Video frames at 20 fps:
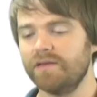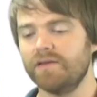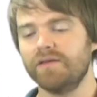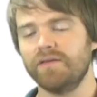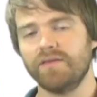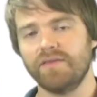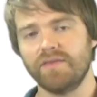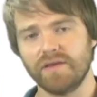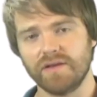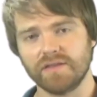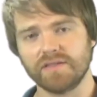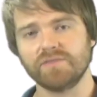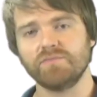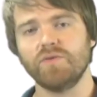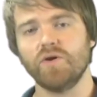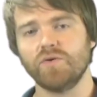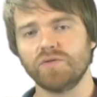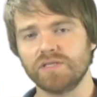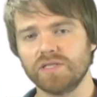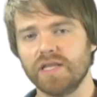Then it's
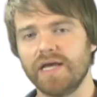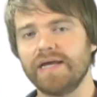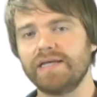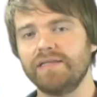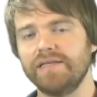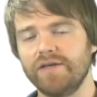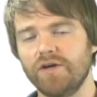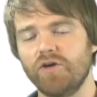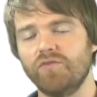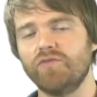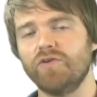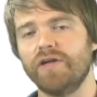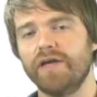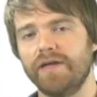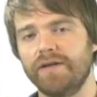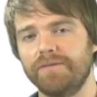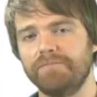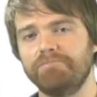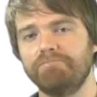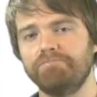most likely
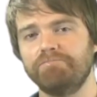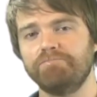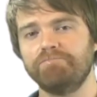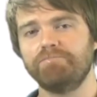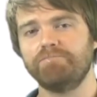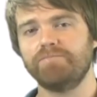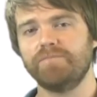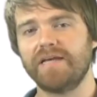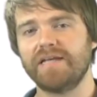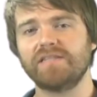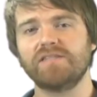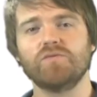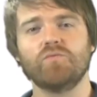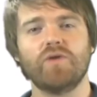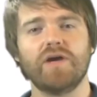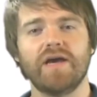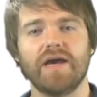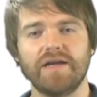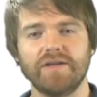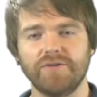overhead. That's the
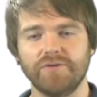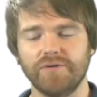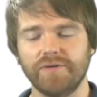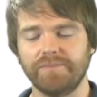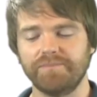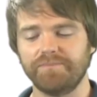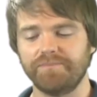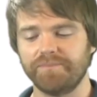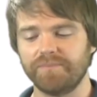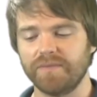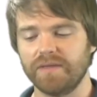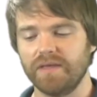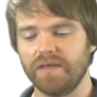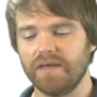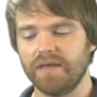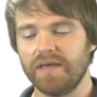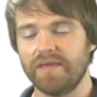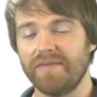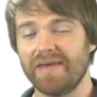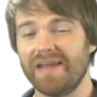way I do it.
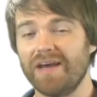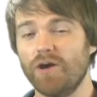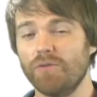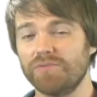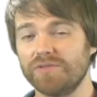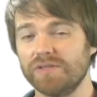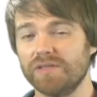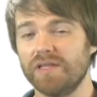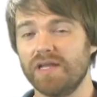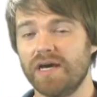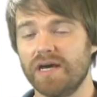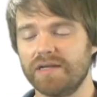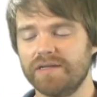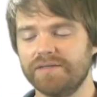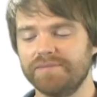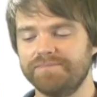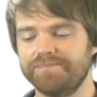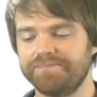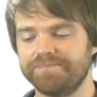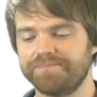And that helps a lot.
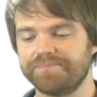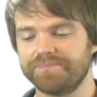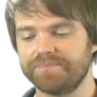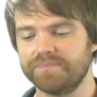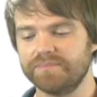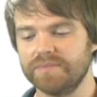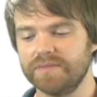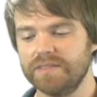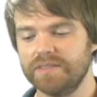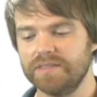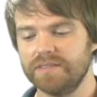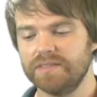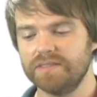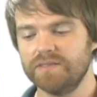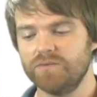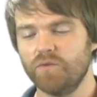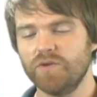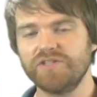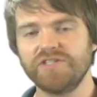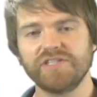
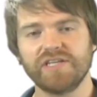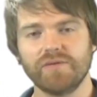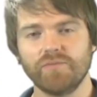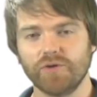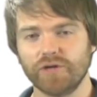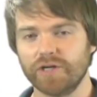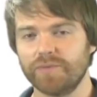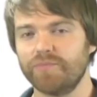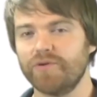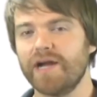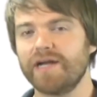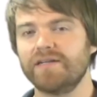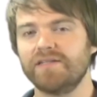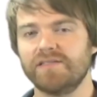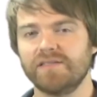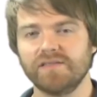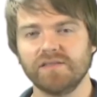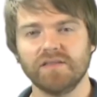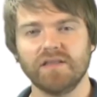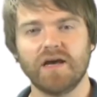Once again, we're going to practice
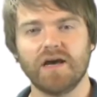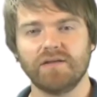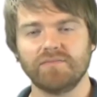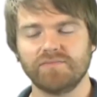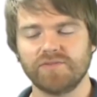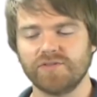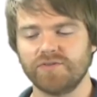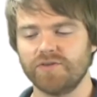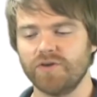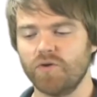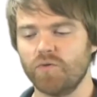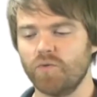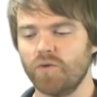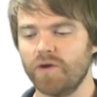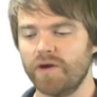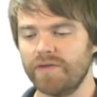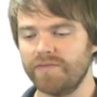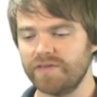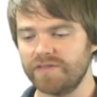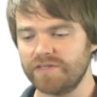this a lot, so don't
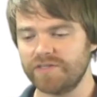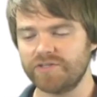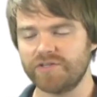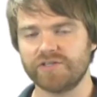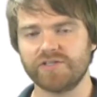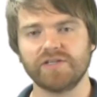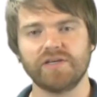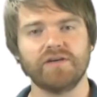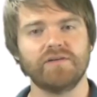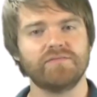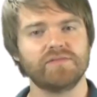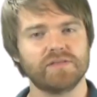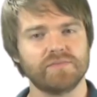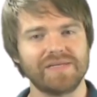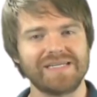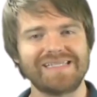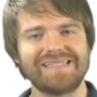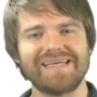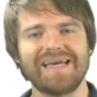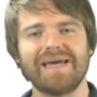worry. This is just some
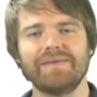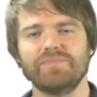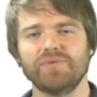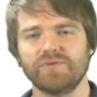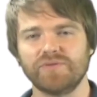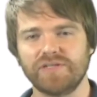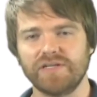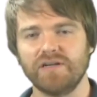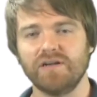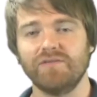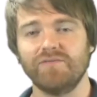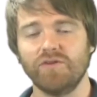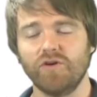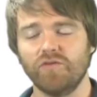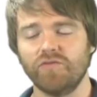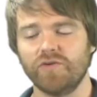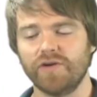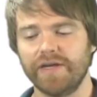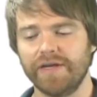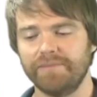examples here of
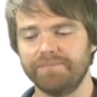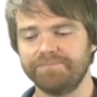overhead.